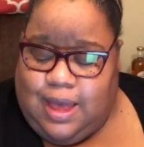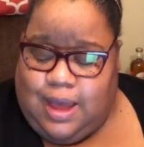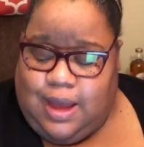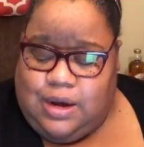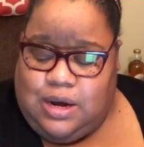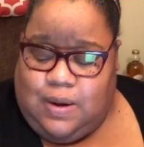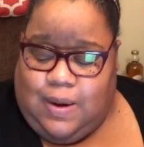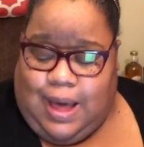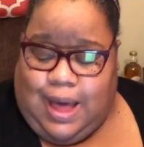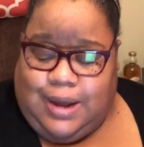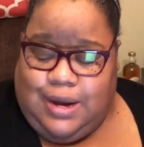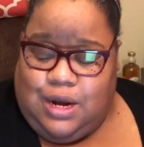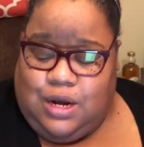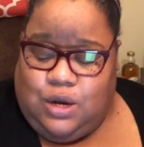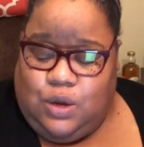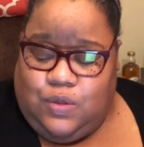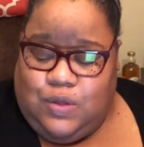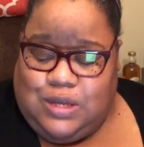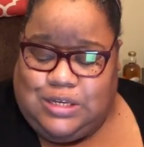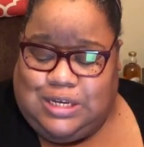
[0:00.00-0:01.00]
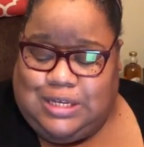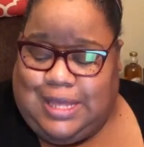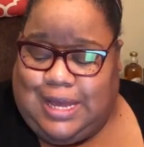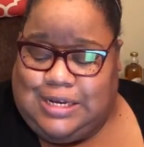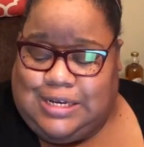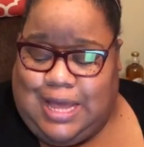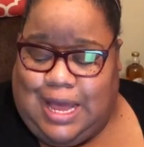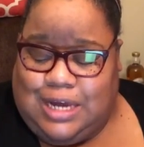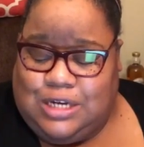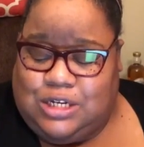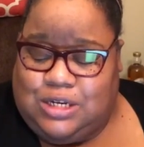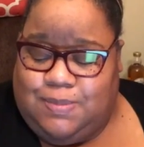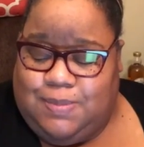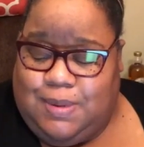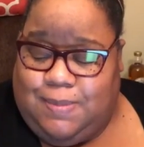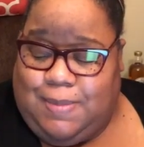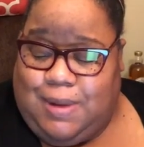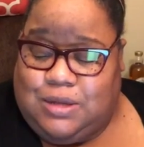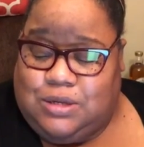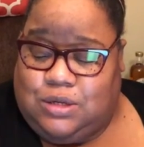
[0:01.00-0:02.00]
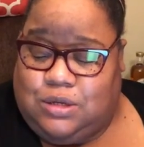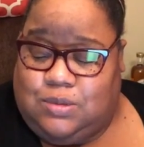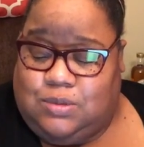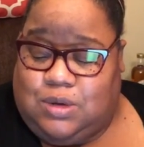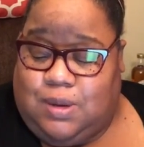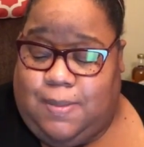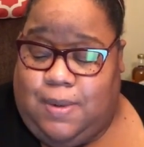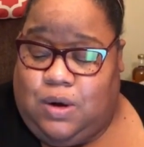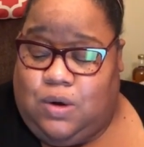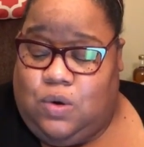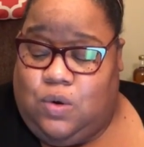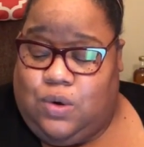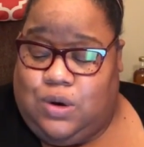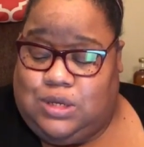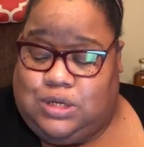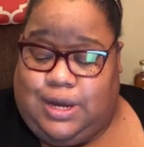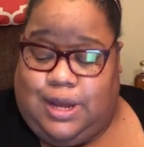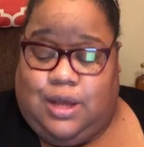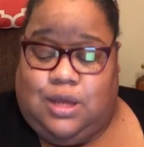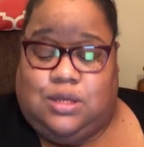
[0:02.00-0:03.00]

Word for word: You know, I didn't do this. They Tasha, my, I'm sorry, my chorus.